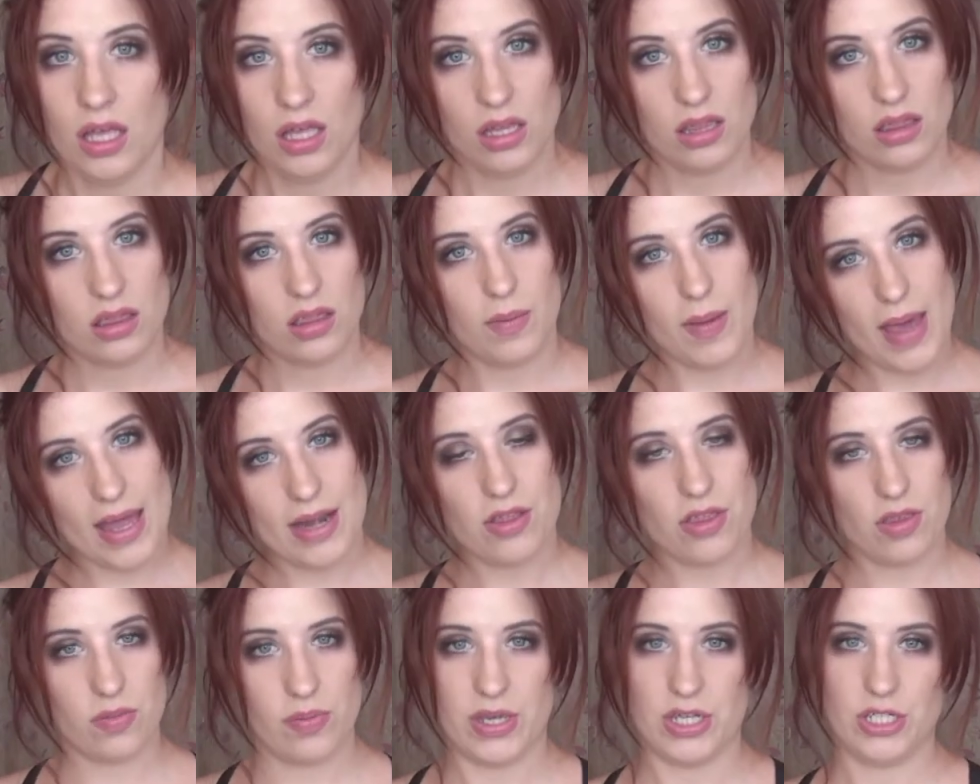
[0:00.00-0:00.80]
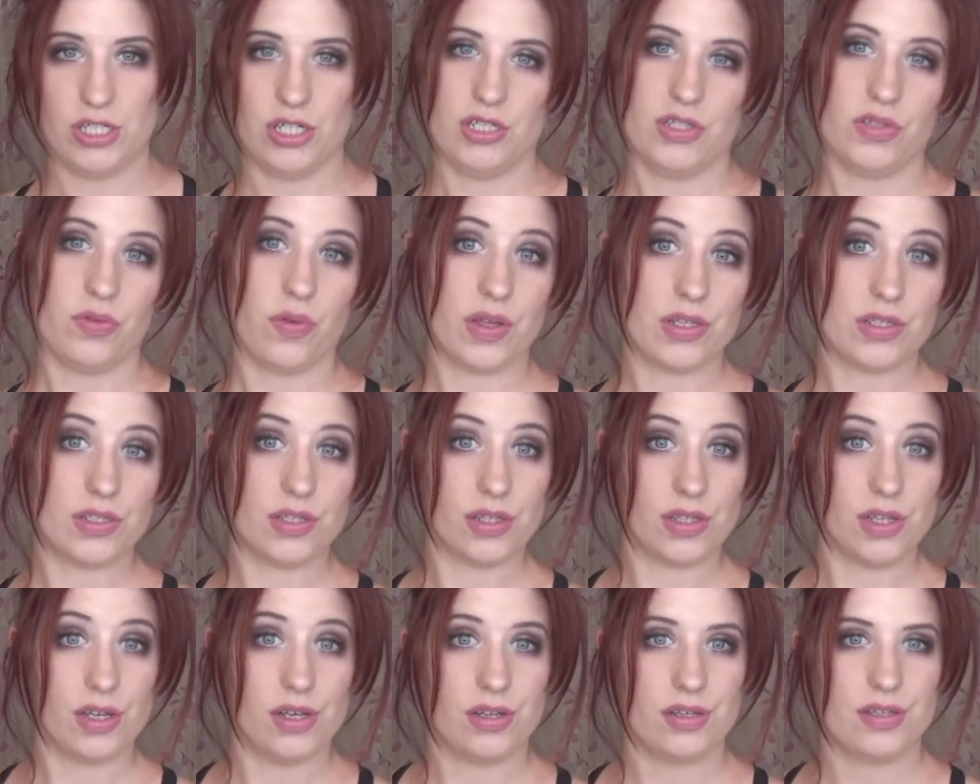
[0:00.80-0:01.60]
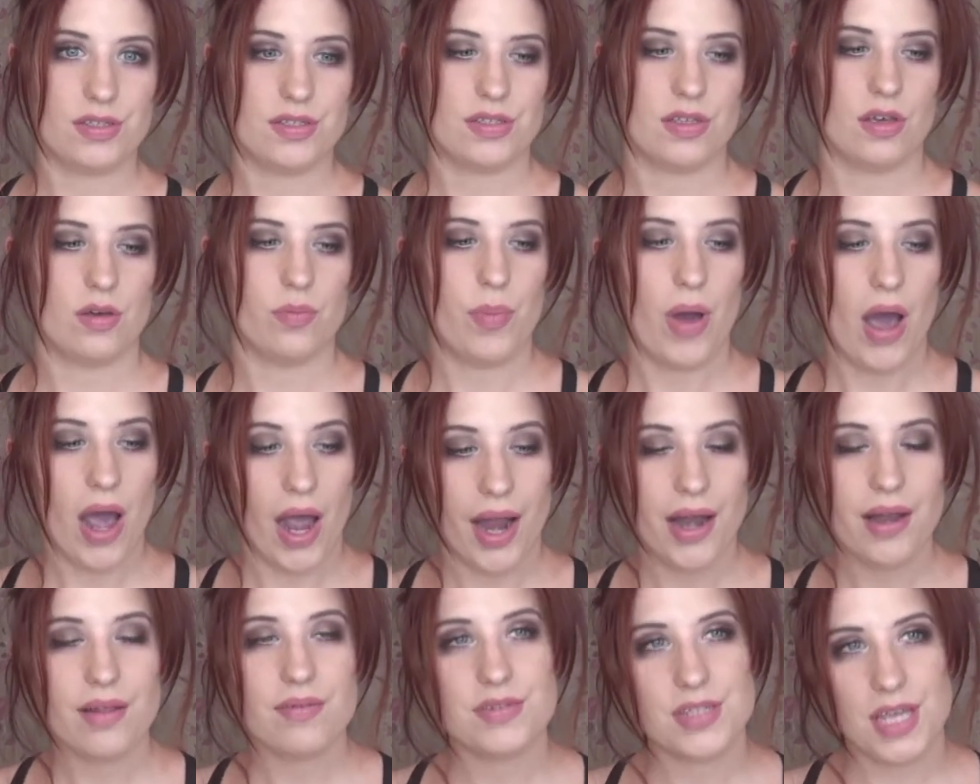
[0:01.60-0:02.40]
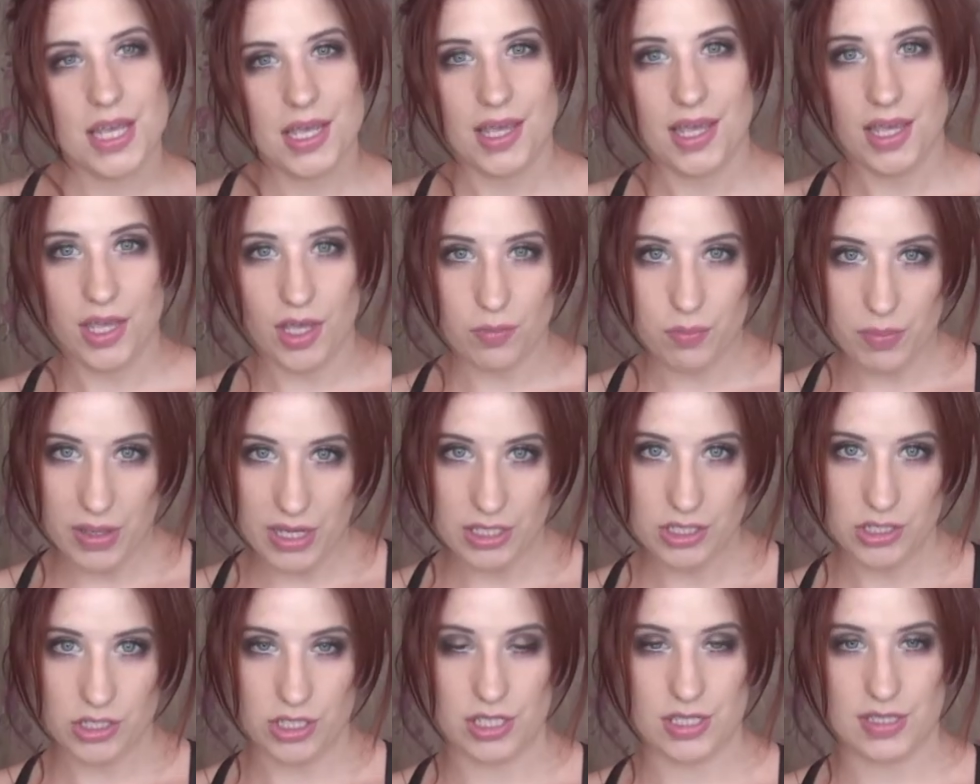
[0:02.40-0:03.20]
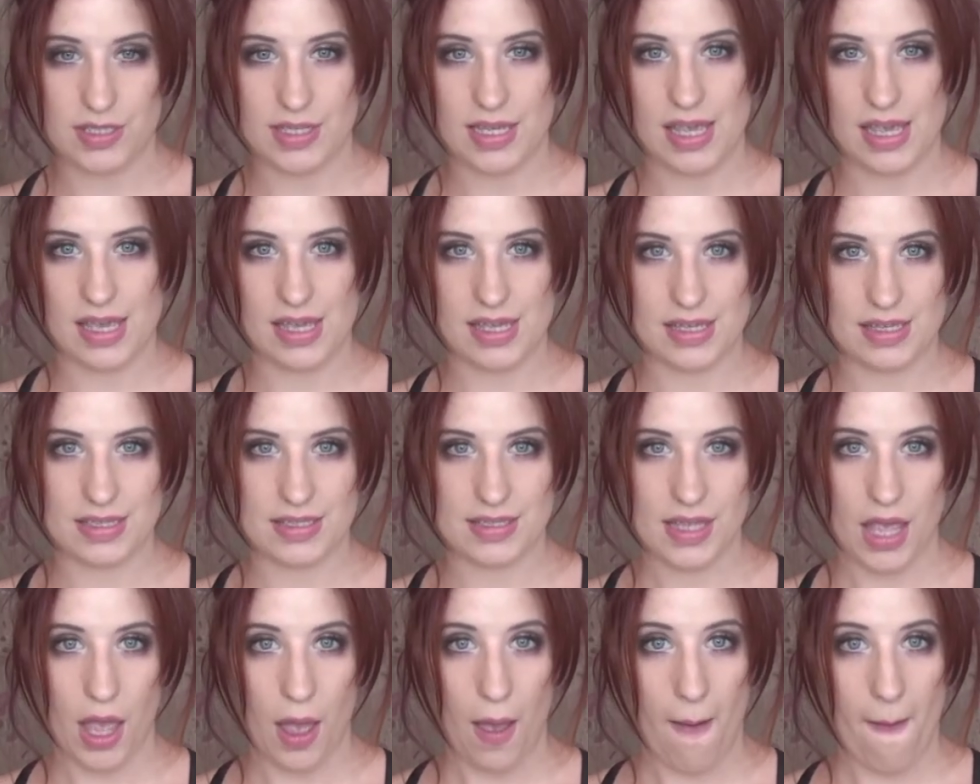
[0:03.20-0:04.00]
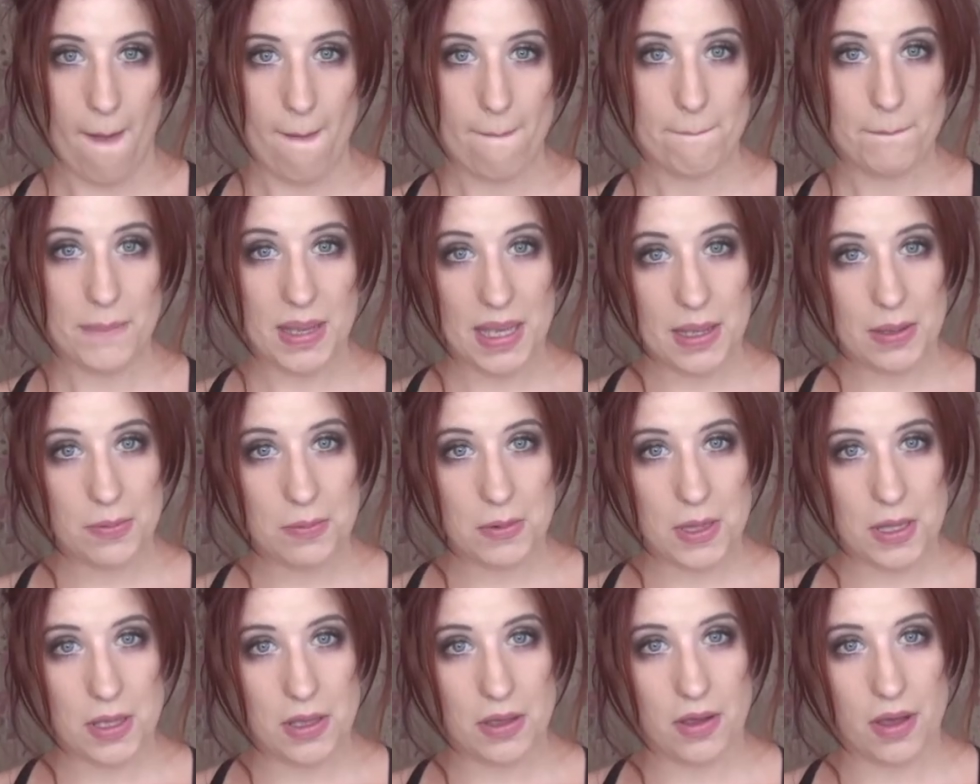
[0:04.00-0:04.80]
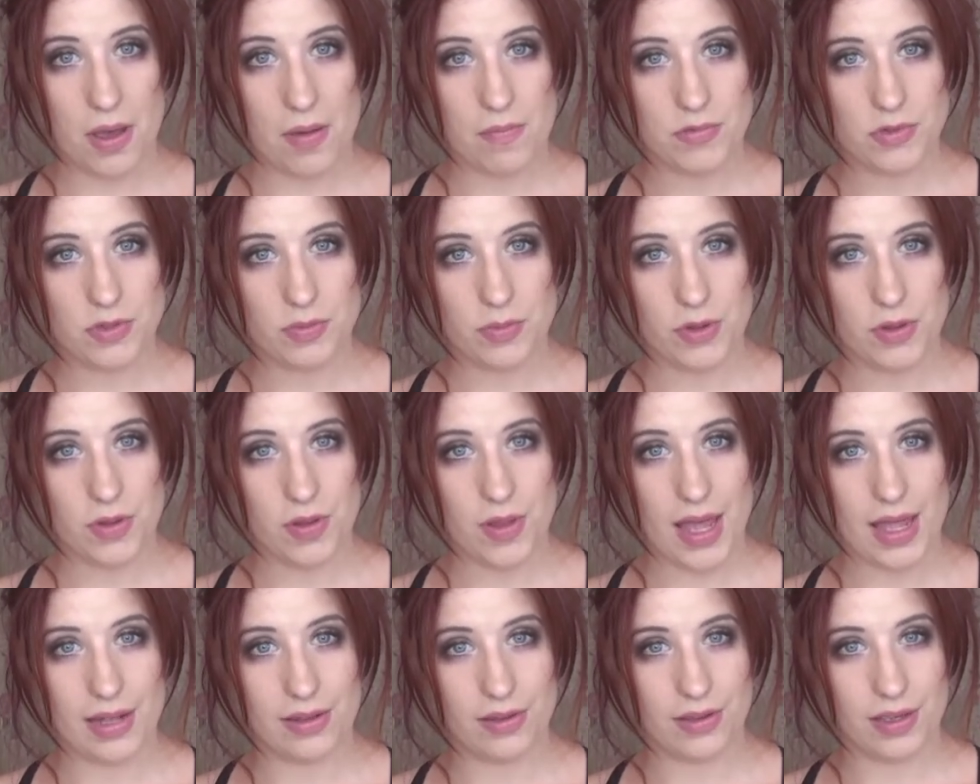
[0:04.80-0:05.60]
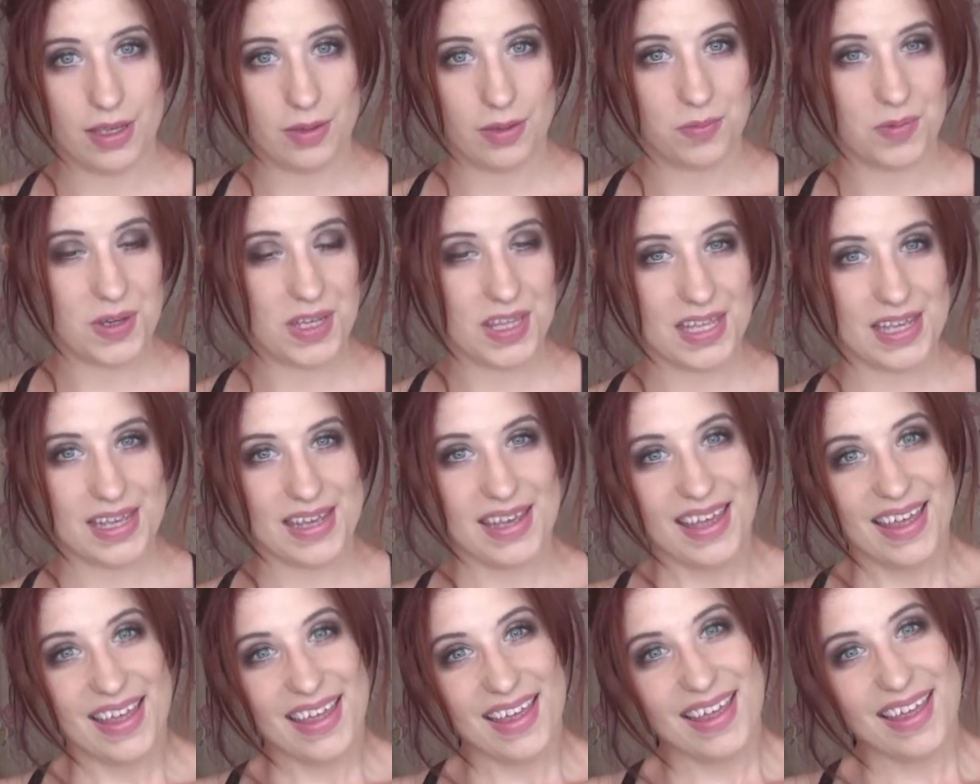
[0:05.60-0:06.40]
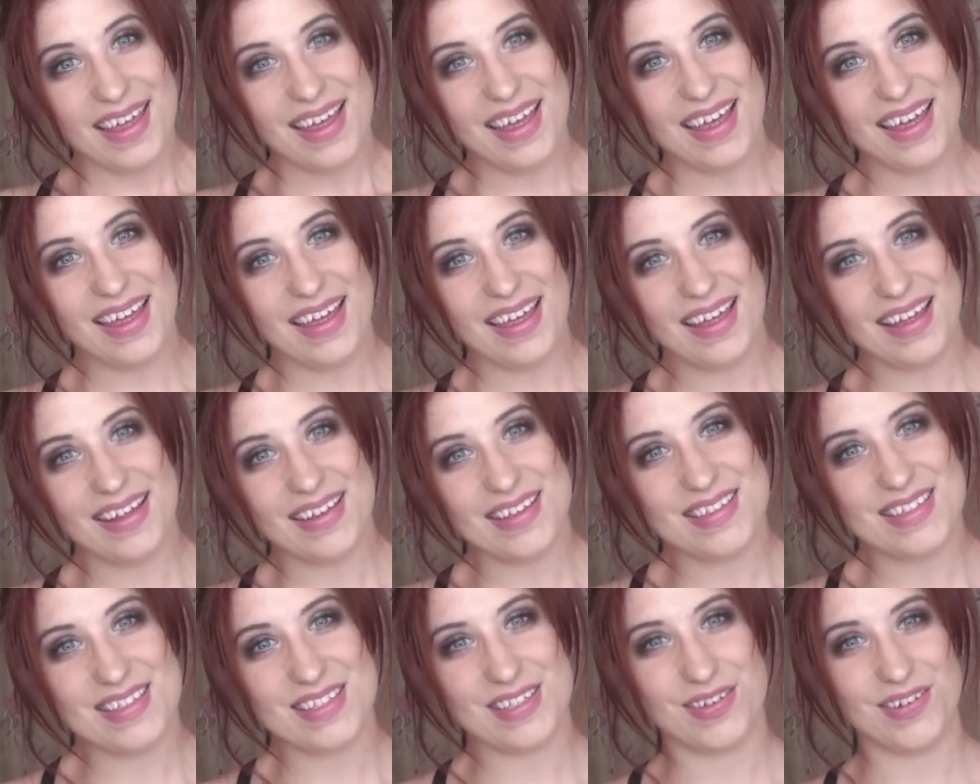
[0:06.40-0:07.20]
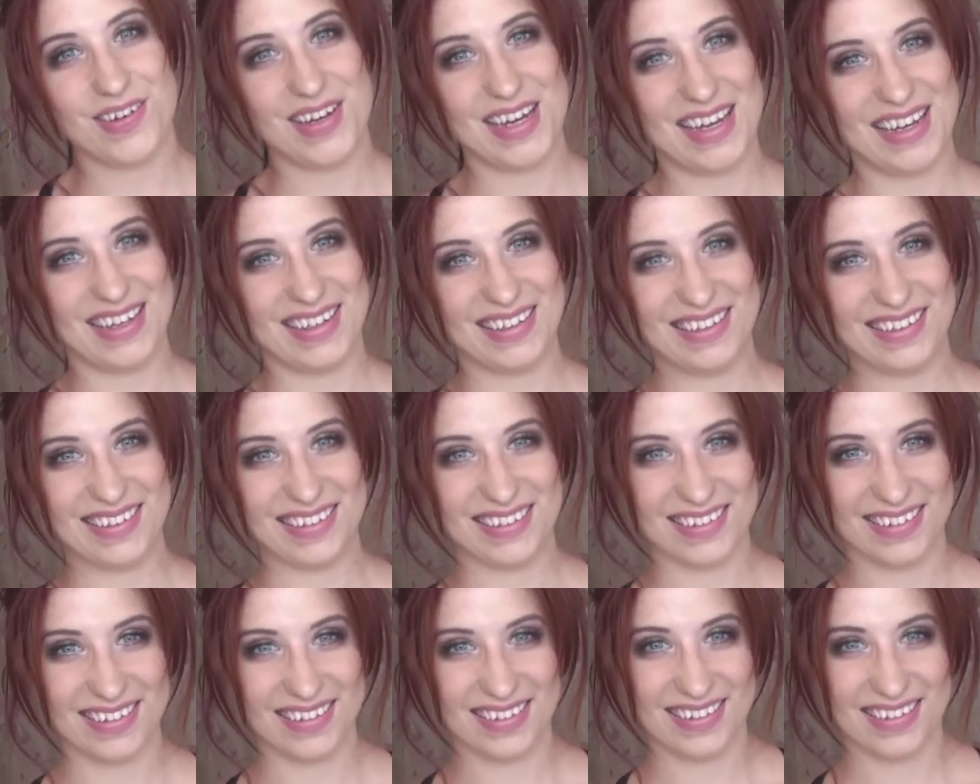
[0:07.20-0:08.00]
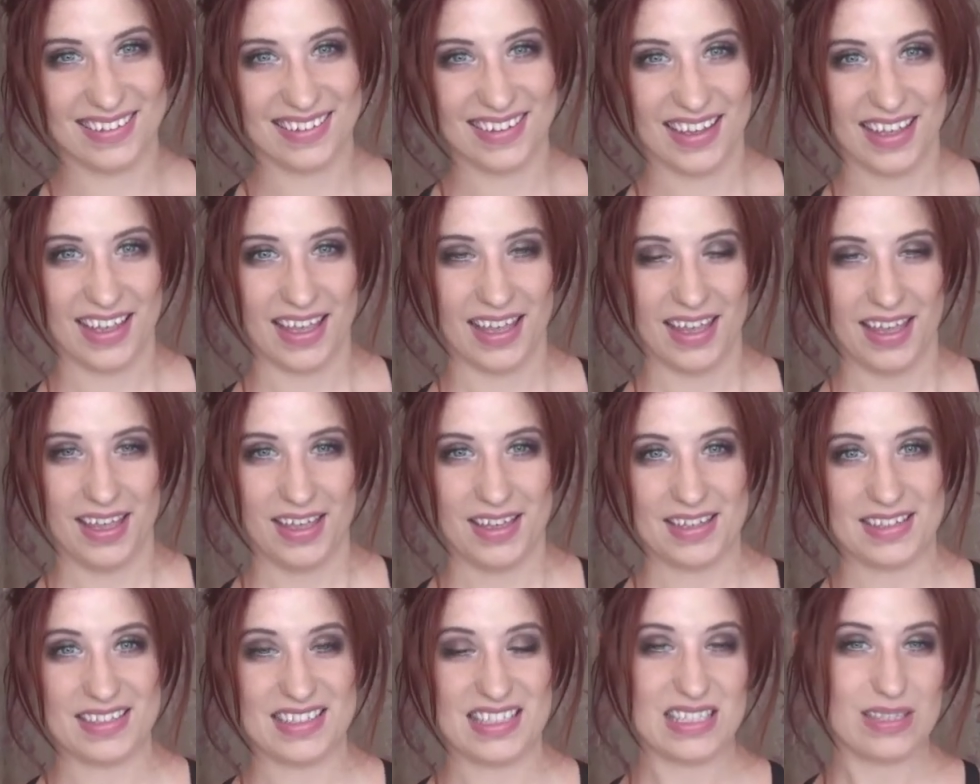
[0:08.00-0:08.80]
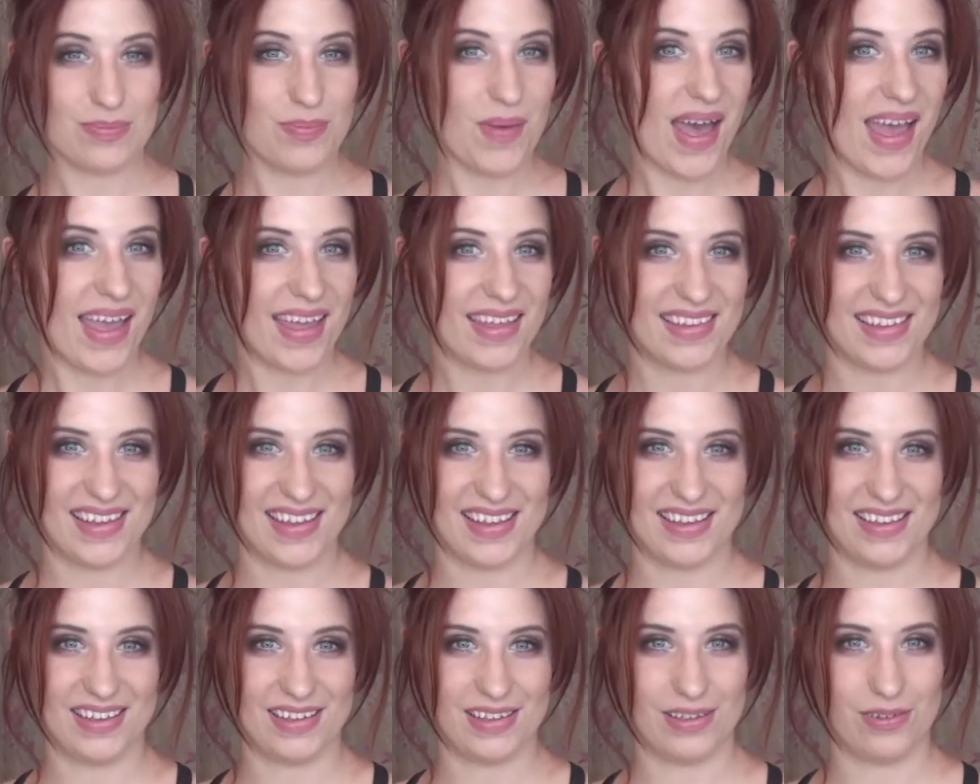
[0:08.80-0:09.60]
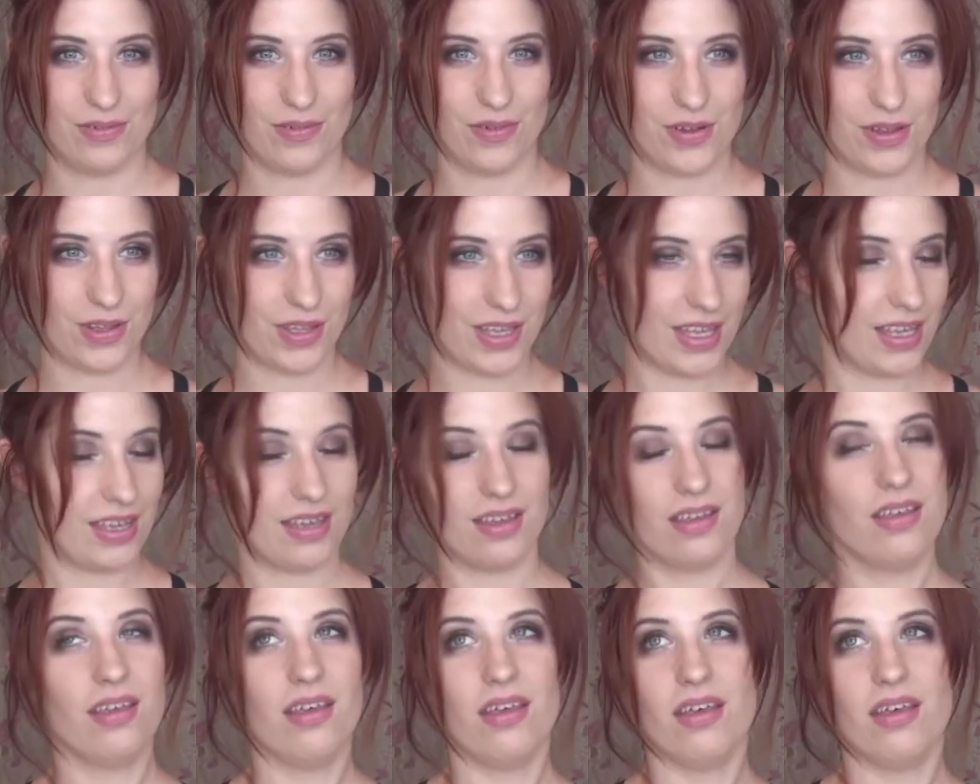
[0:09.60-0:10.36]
the better the picture is going to look. So part of taking good pictures is being really uncomfortable and looking really serene and smiling, or looking,